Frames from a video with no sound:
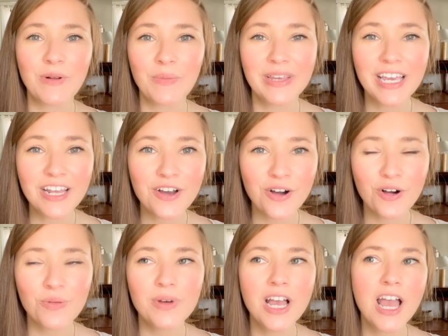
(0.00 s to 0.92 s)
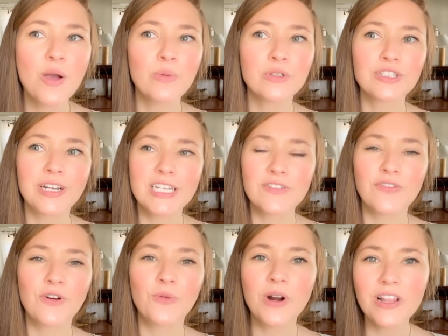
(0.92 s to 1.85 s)
when we get home, we'll
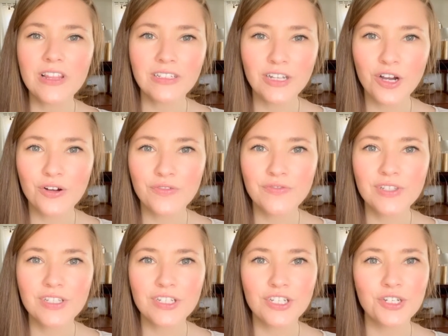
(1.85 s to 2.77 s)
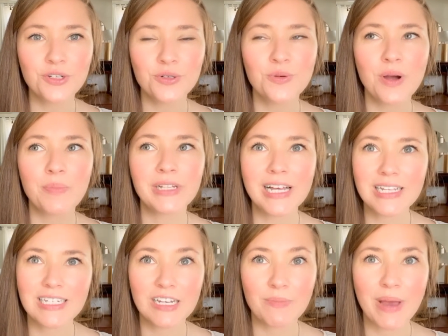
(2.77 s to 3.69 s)
transfer one of the loaves to a
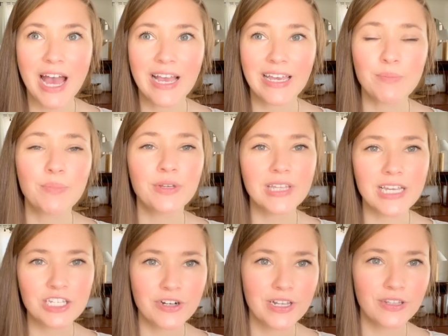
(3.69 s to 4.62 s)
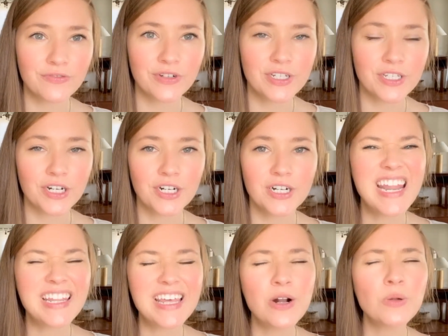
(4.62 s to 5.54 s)
plastic bag and put that straight in the freezer.
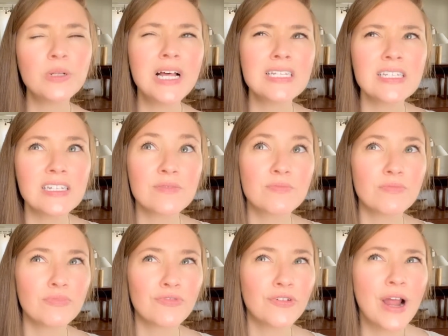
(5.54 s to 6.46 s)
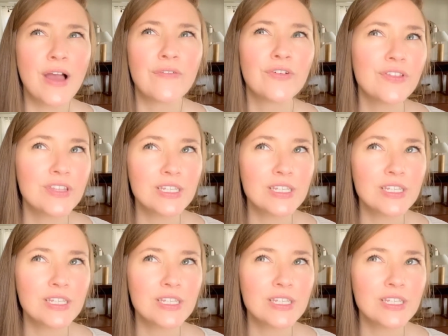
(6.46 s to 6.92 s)
And they don't last forever